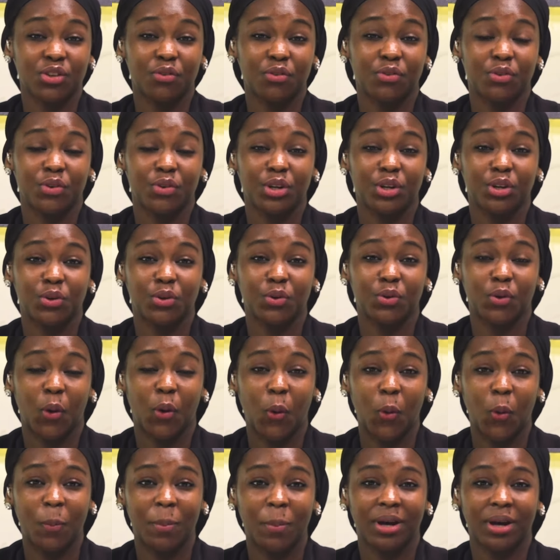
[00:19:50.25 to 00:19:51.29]
of the Renewed
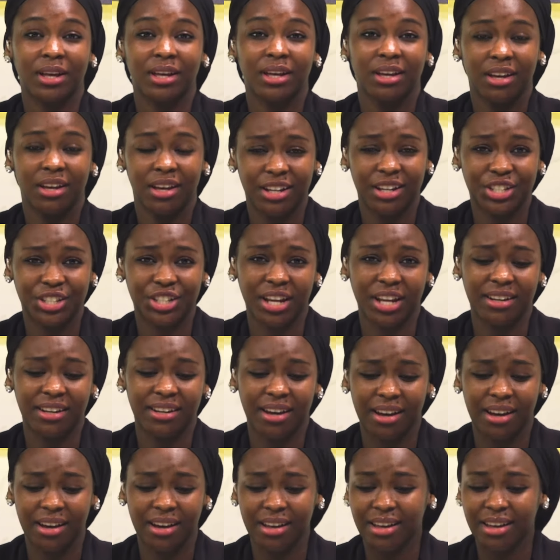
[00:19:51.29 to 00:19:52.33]
Hope
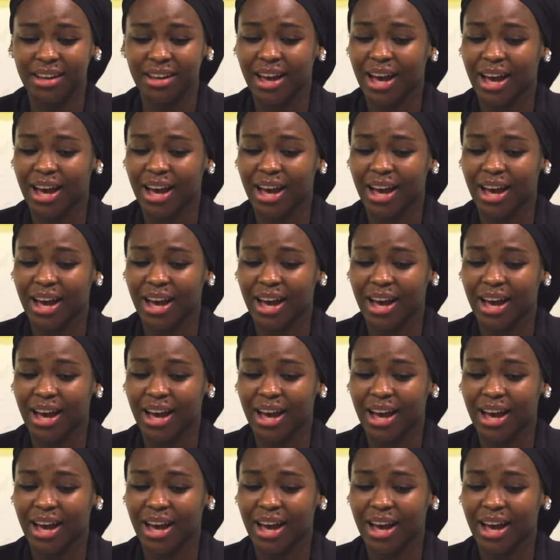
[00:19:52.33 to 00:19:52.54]
agenda.